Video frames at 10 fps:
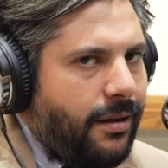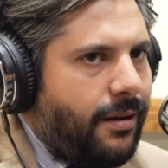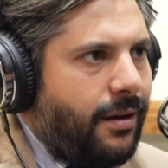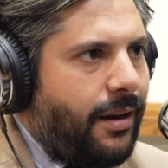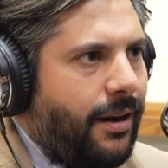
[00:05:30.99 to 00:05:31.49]

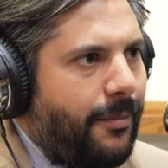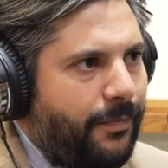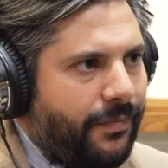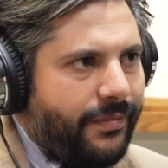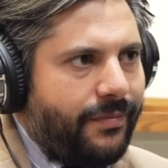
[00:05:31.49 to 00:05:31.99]
Then
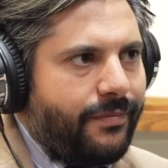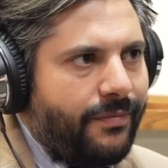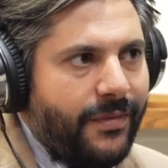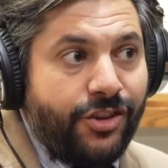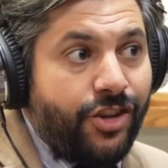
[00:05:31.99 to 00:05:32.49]

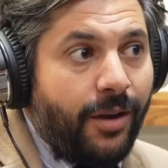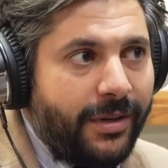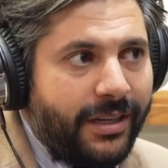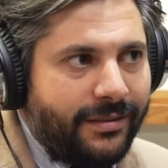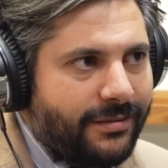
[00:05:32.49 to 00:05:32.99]

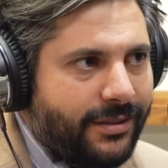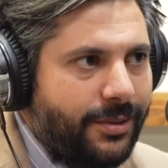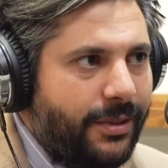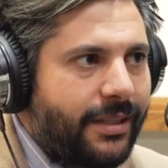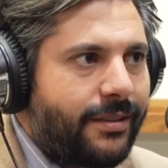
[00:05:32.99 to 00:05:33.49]
jumping
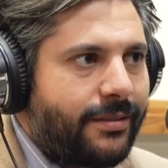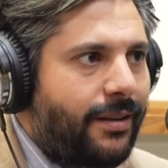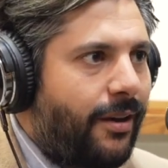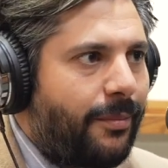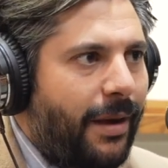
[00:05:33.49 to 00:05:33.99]
to
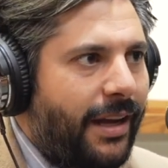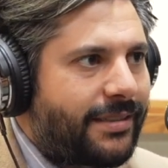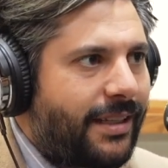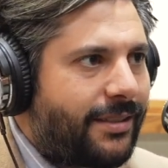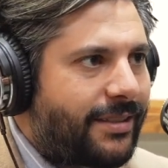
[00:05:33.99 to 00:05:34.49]
on the
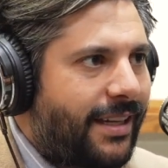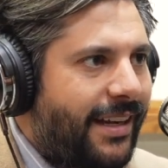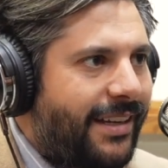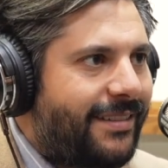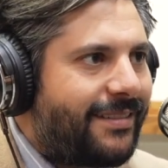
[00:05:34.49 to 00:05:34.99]
buy-sell
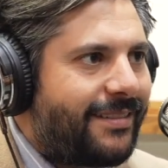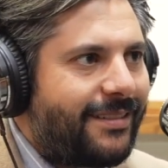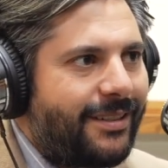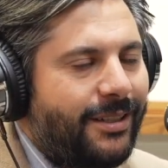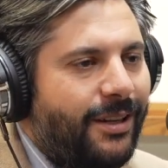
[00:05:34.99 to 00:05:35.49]
side
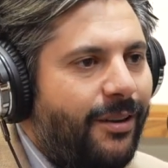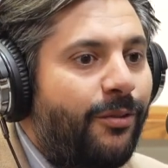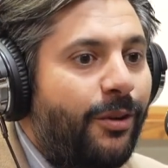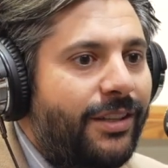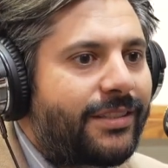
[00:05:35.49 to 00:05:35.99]
of
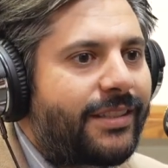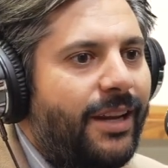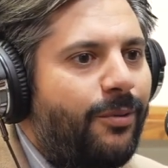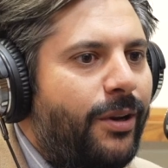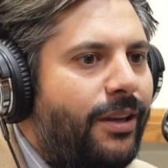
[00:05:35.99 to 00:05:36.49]
real estate,
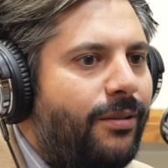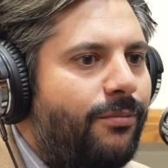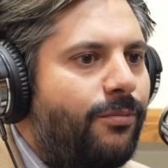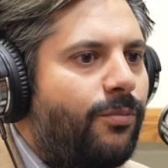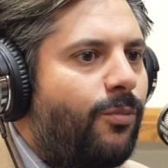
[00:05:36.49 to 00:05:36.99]
when
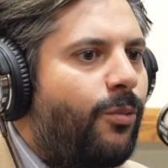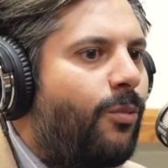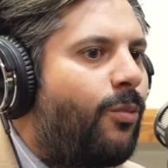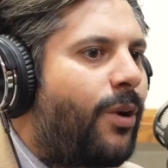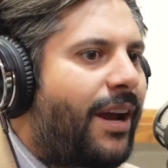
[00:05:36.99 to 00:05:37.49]

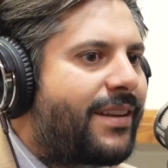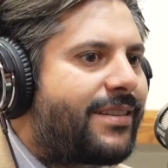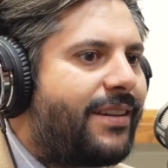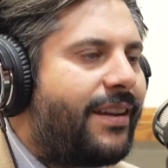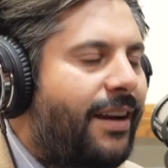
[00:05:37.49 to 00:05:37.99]
what I
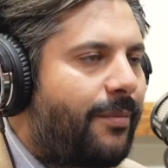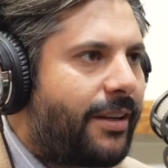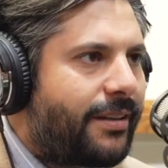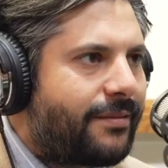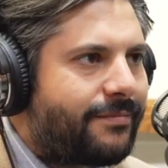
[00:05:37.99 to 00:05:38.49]
see
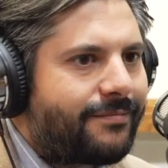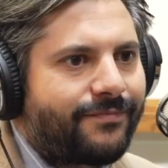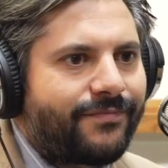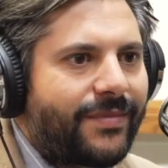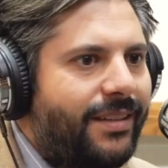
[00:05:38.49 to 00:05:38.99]
coming
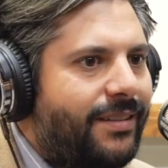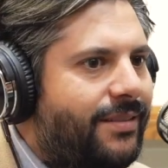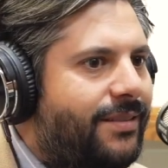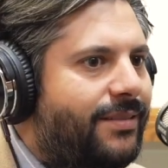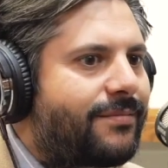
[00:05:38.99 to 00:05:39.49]

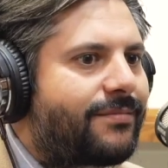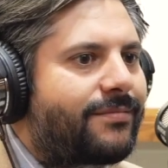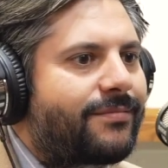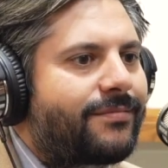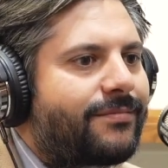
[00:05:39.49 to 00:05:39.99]
is
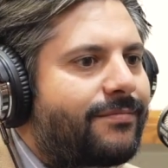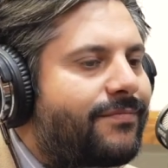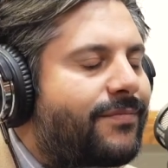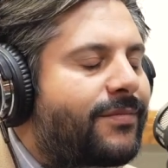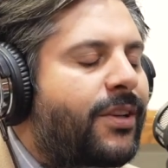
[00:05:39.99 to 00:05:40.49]

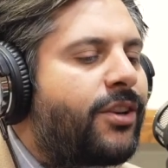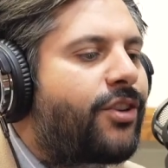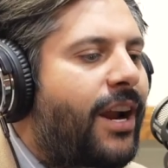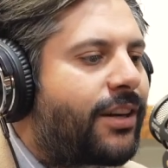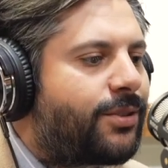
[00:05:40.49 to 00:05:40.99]

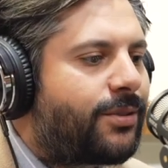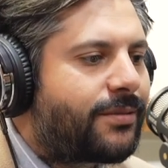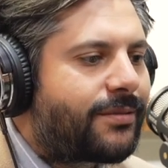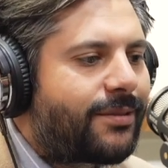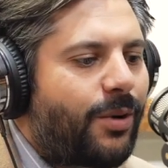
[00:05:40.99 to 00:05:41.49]
contractual
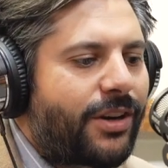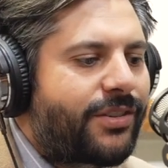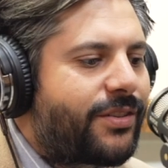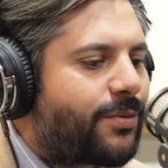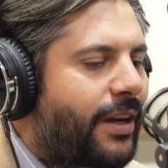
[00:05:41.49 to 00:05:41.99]

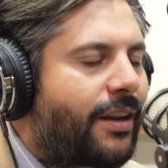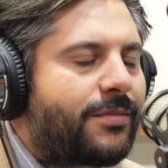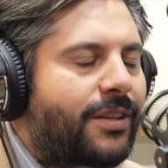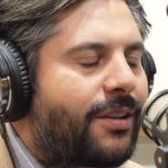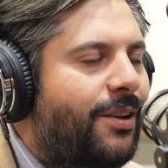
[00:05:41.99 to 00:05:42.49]
questions when it comes
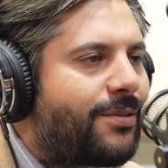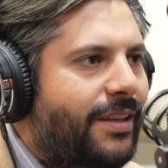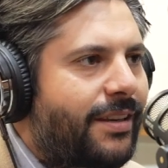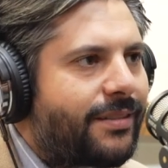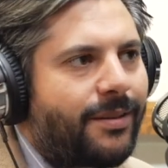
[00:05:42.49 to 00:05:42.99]
to
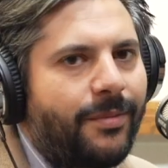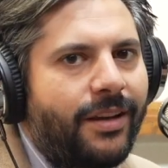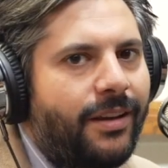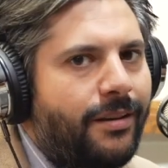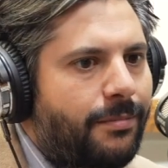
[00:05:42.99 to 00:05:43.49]
closing. Somebody
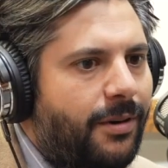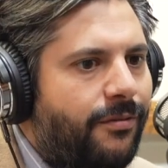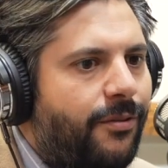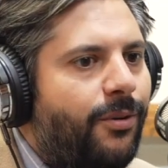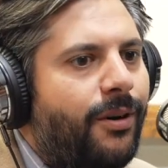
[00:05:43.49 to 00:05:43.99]
didn't
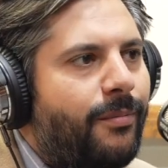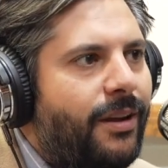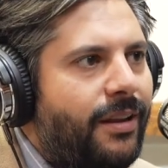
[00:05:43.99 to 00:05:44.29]
perform.